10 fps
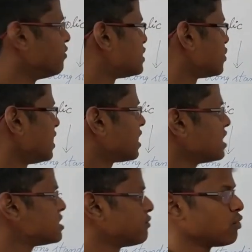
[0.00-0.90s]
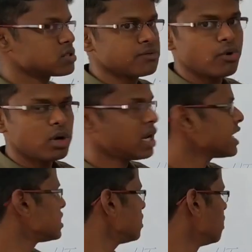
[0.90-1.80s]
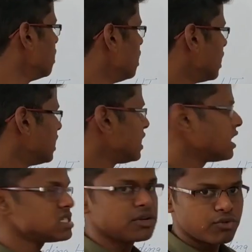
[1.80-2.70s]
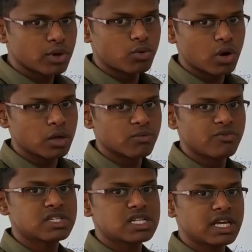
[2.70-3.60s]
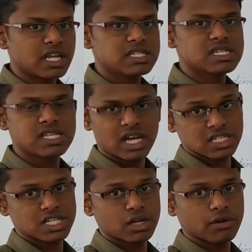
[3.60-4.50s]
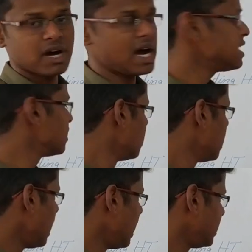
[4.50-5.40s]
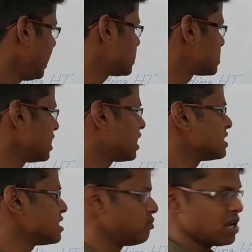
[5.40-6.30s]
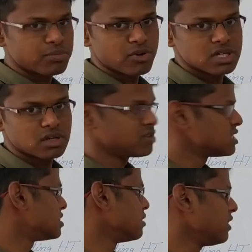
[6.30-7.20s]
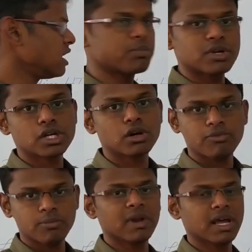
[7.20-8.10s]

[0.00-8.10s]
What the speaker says: we should increase the force of contraction, decrease the fluid volume, which decreases the congestion of heart, and next, decreasing blood pressure, which is the filling pressure of